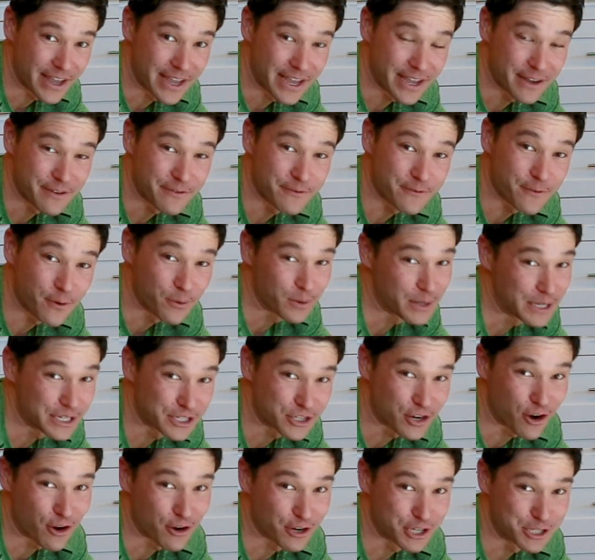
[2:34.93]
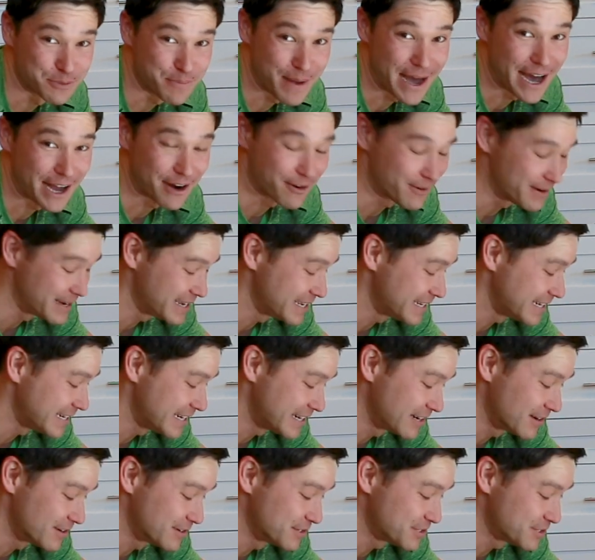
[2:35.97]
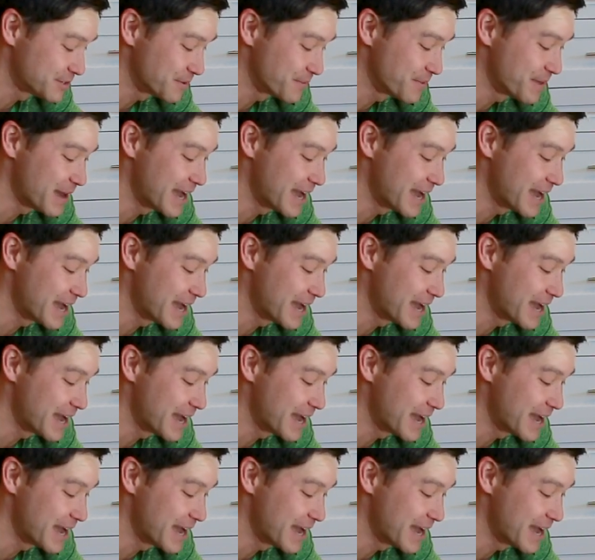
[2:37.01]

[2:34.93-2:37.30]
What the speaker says: a fully charged battery in here so